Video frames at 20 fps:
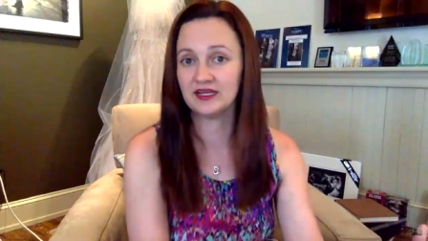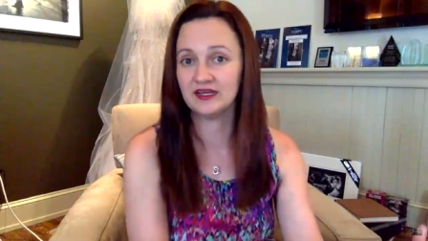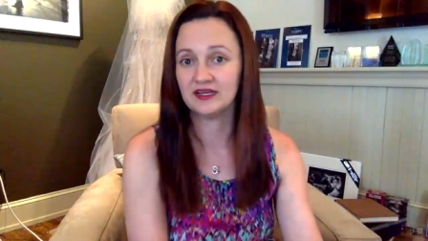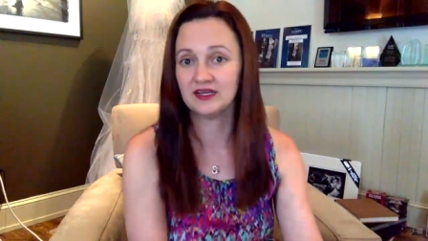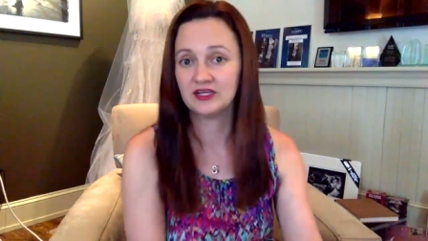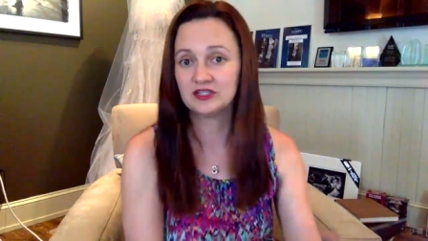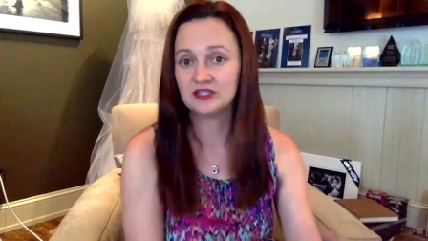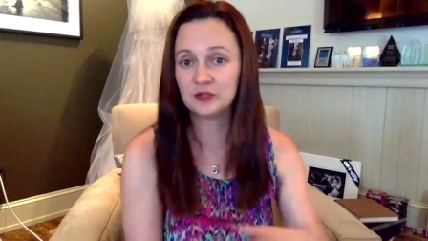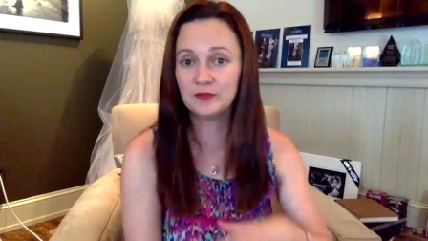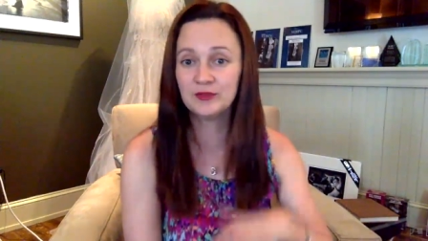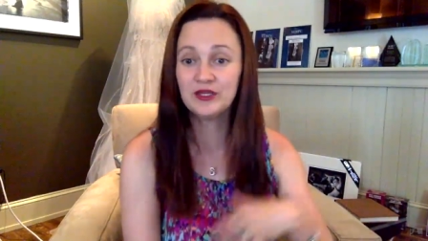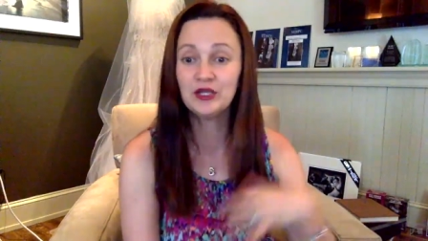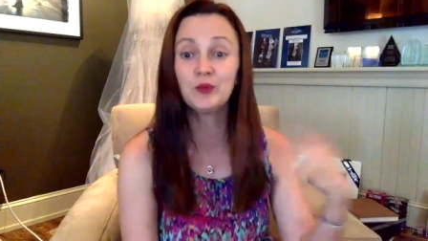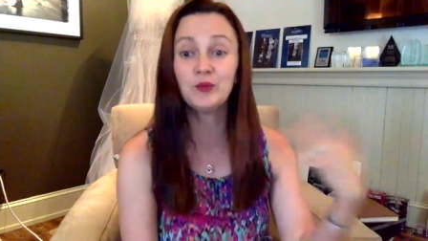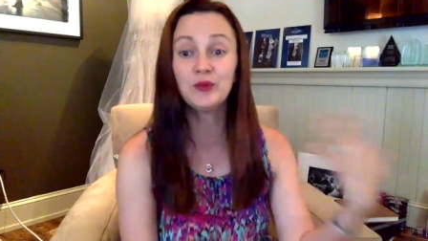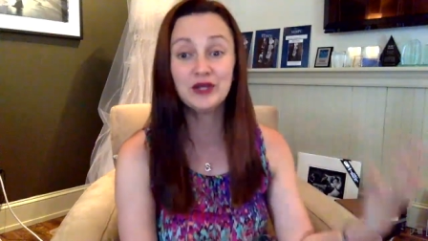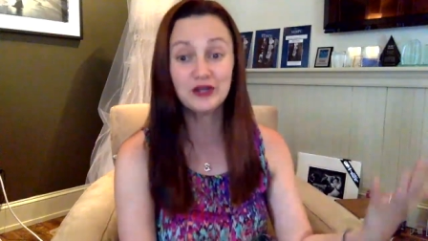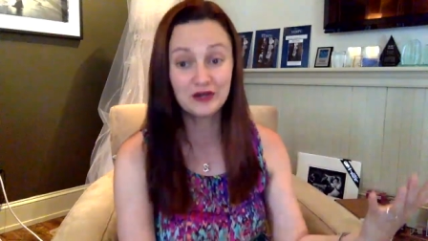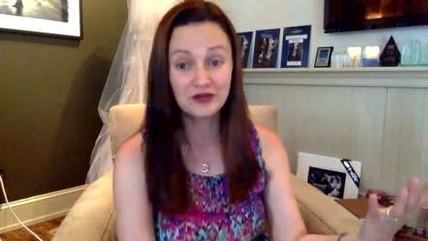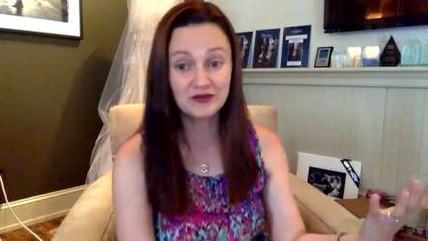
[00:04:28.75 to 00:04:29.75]
So being
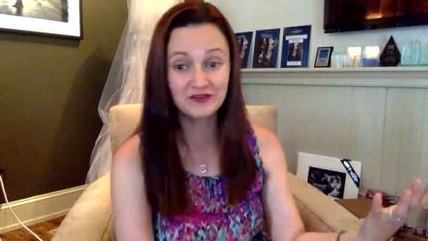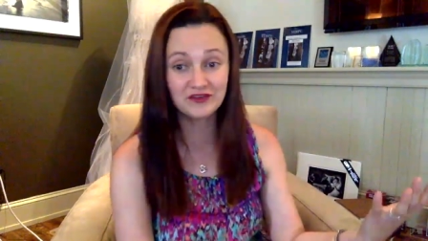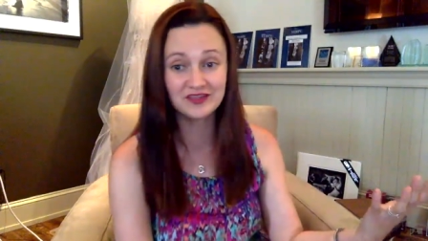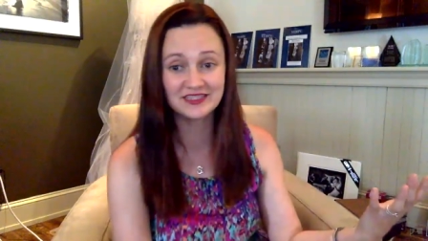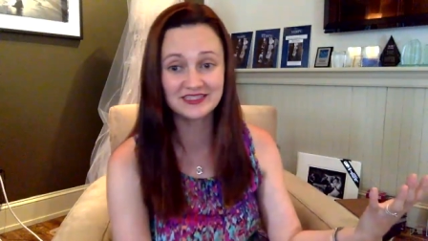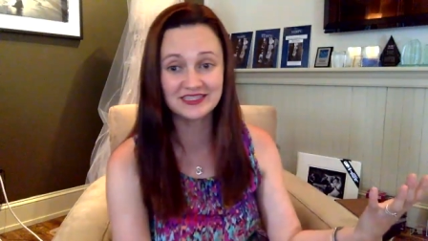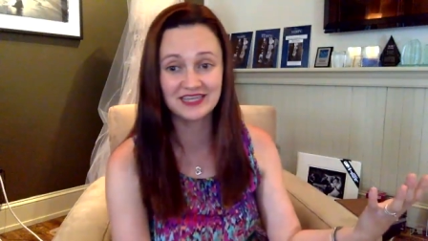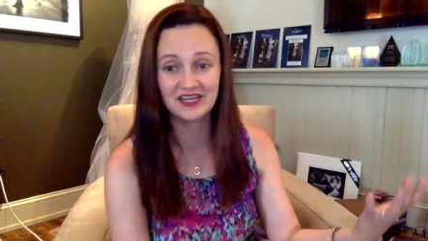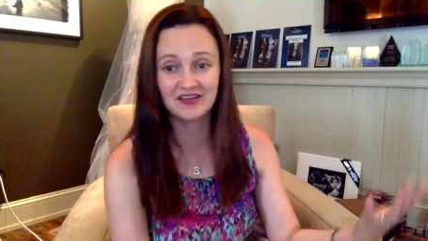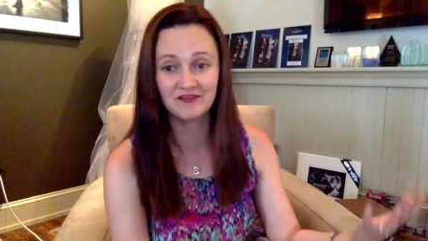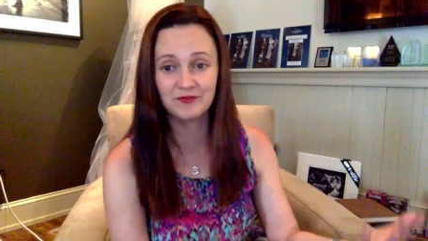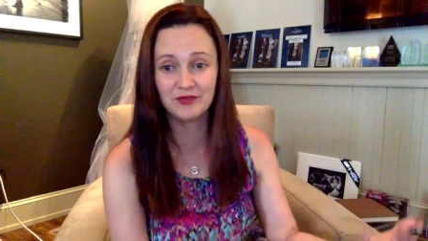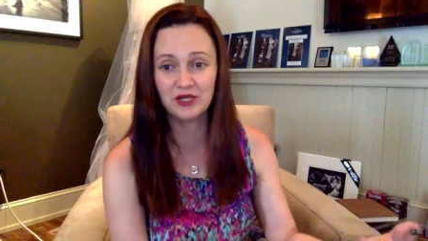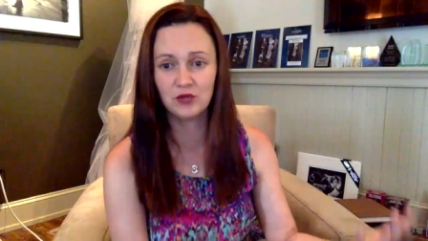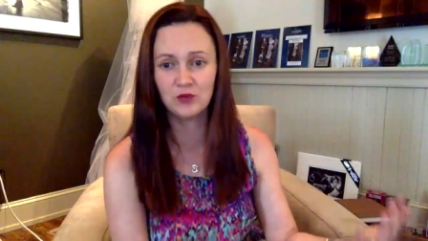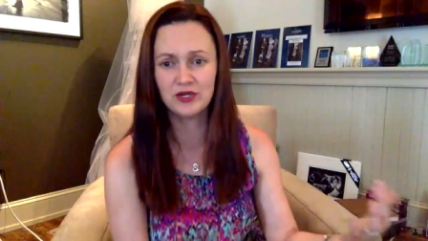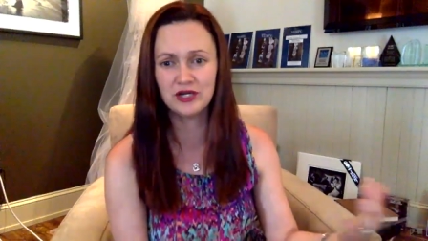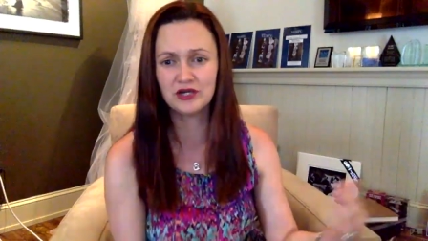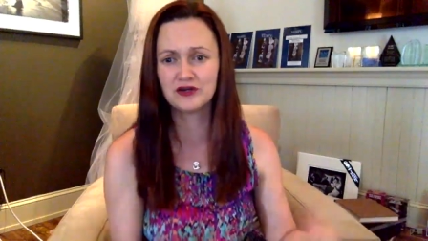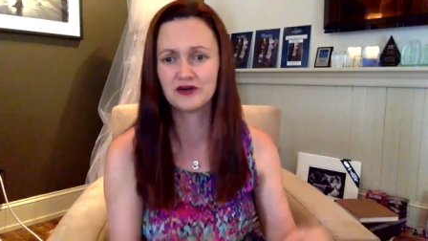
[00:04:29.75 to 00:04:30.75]
weird for the sake of being
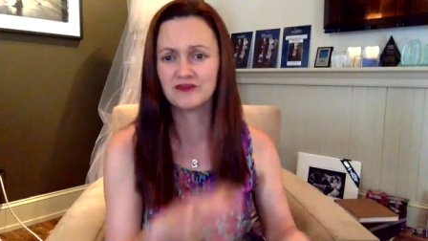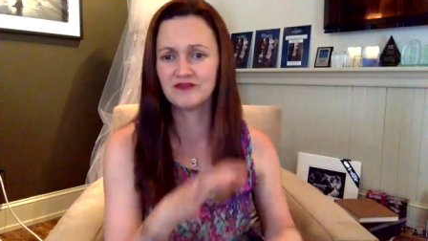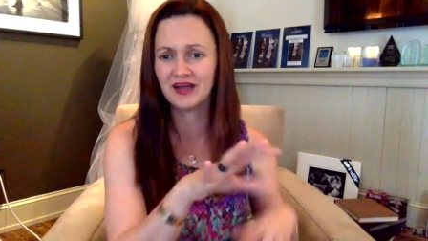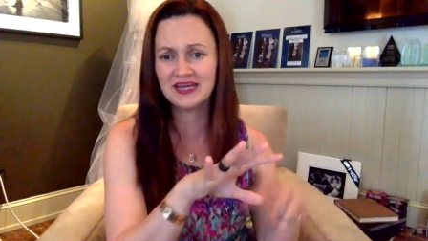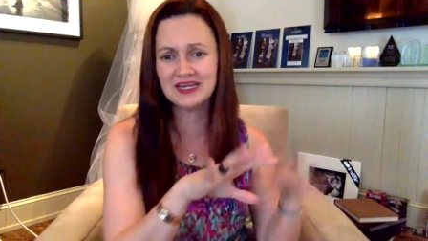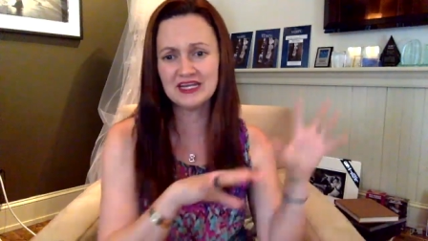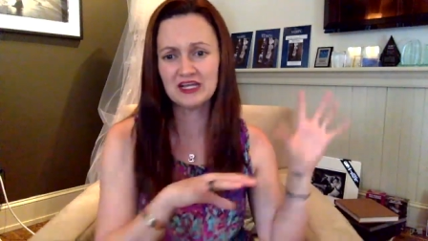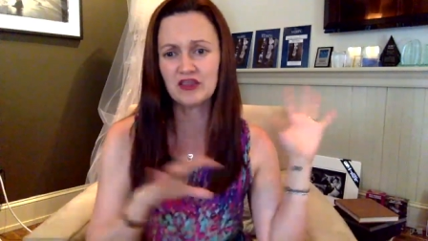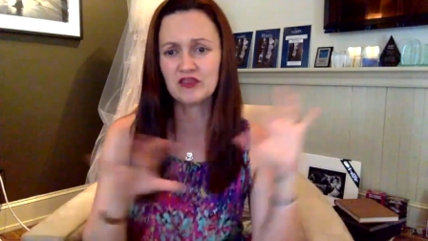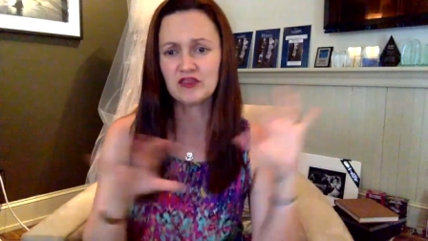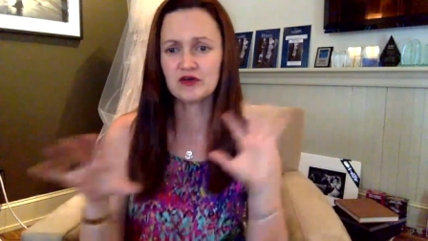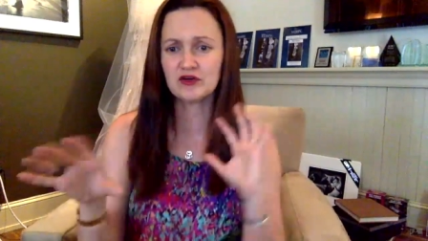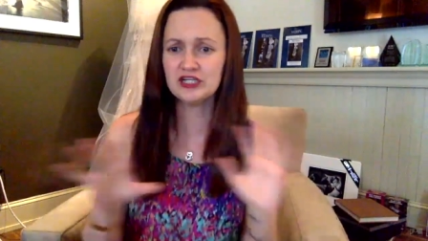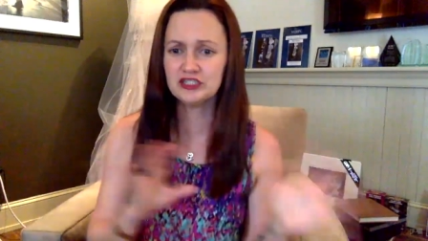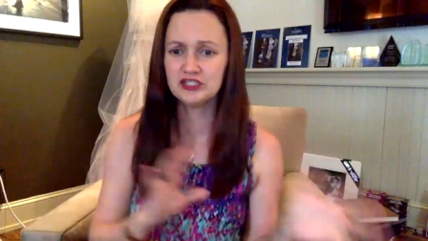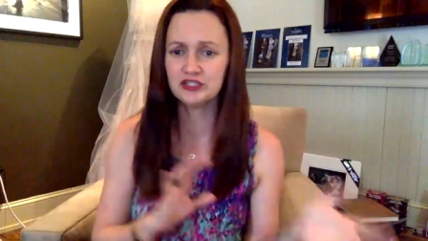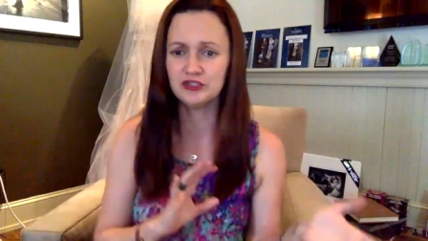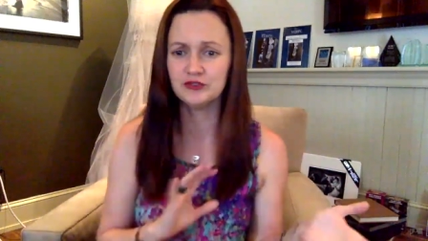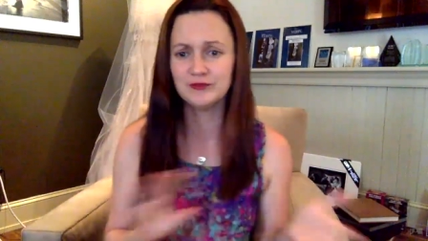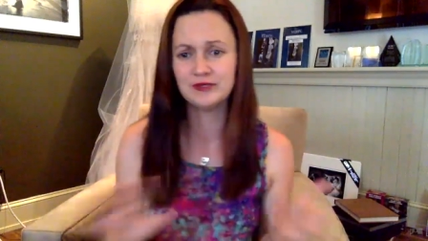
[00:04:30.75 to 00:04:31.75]
weird, or finding
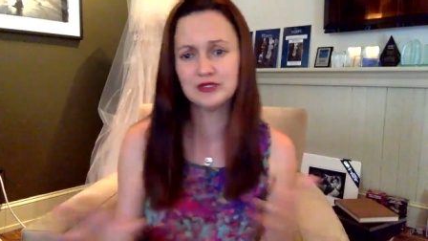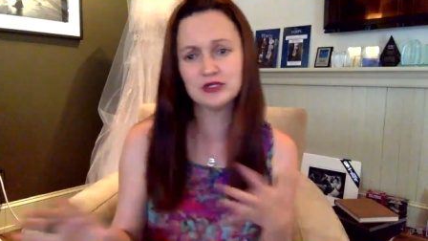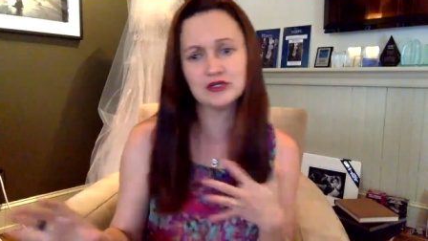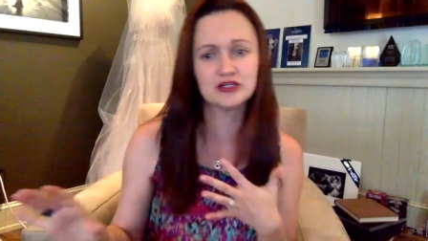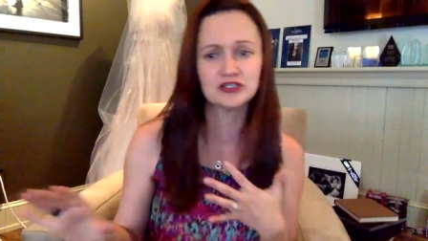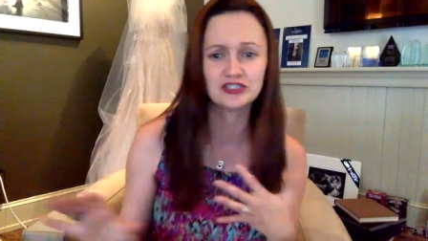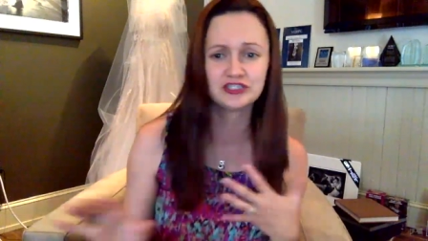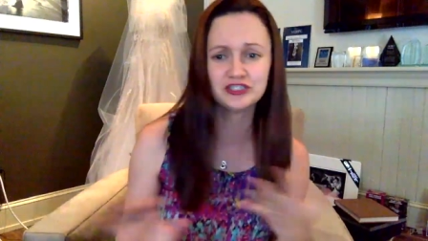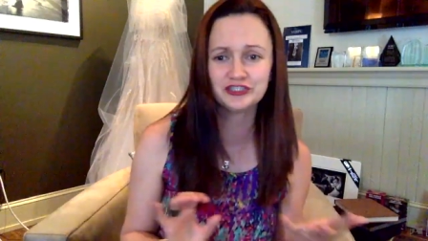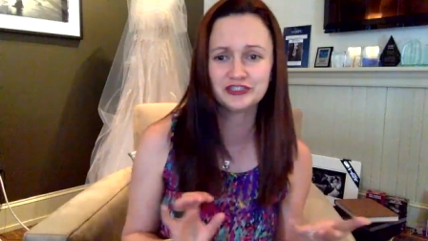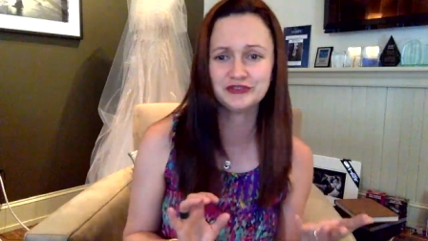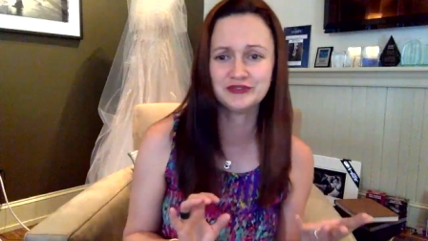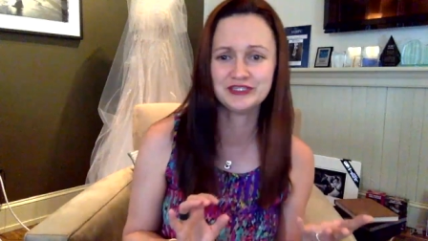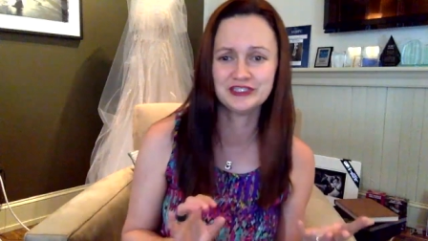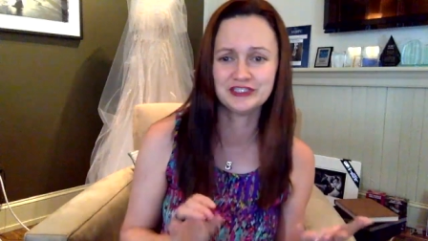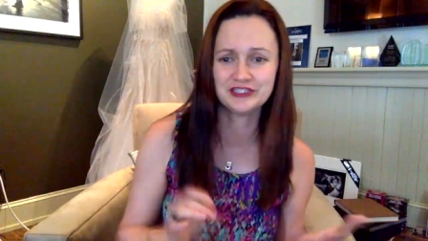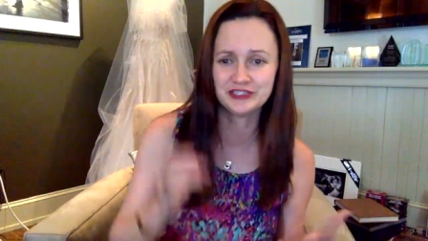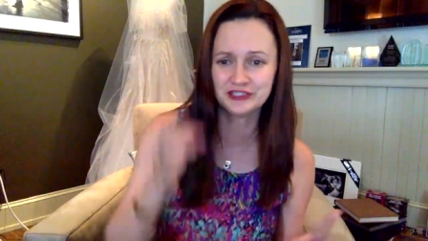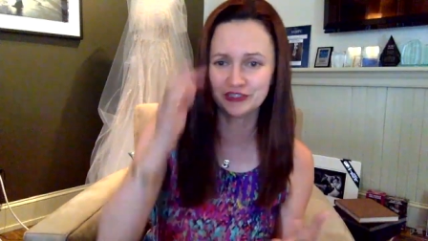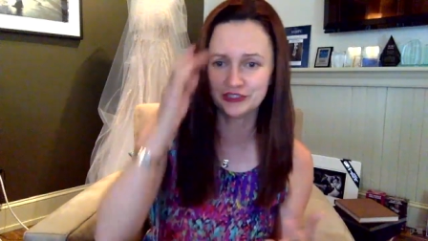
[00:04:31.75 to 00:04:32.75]
thirty-two mirrors to shoot
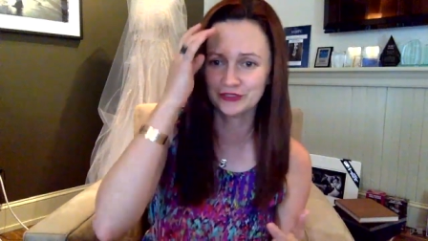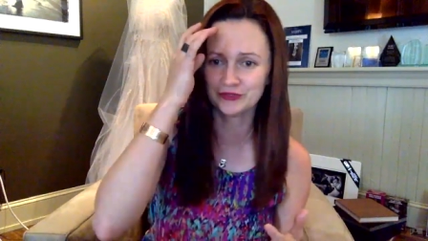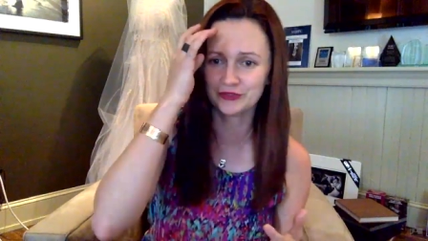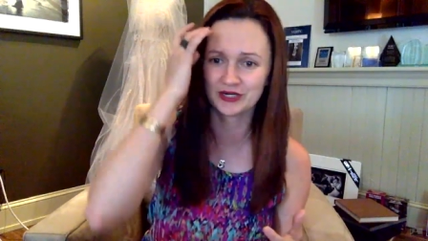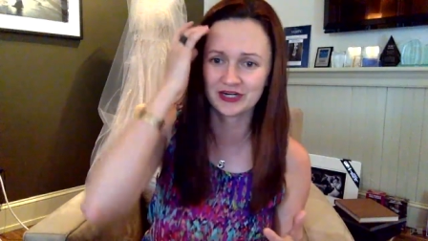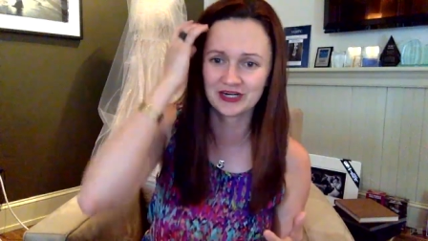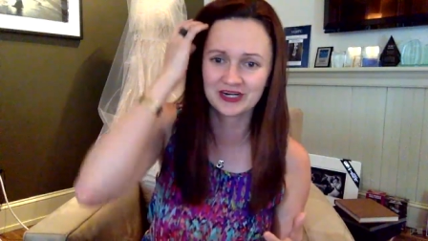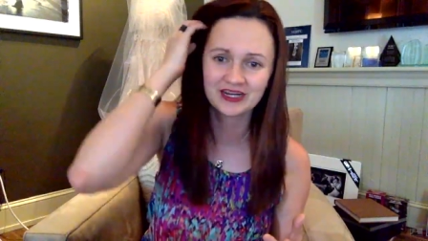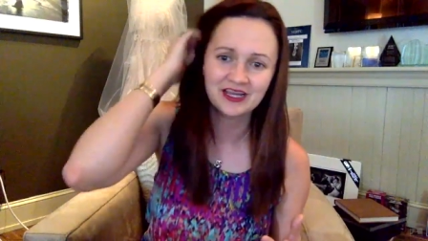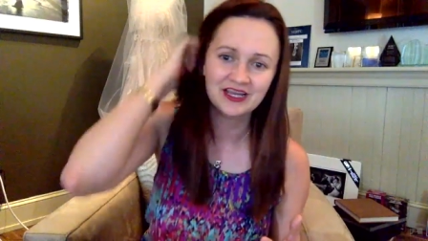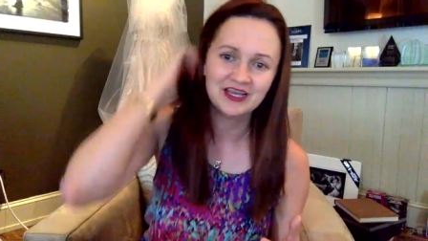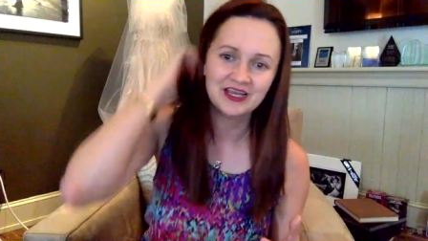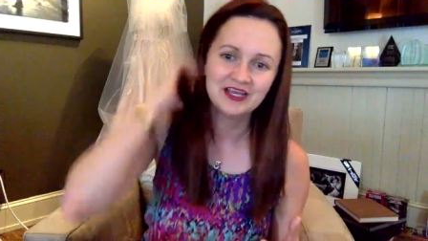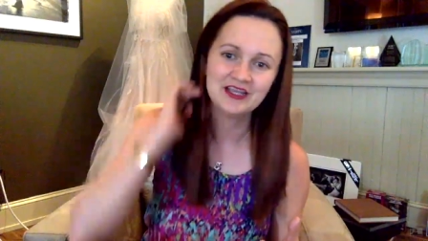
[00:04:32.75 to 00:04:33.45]
into, or,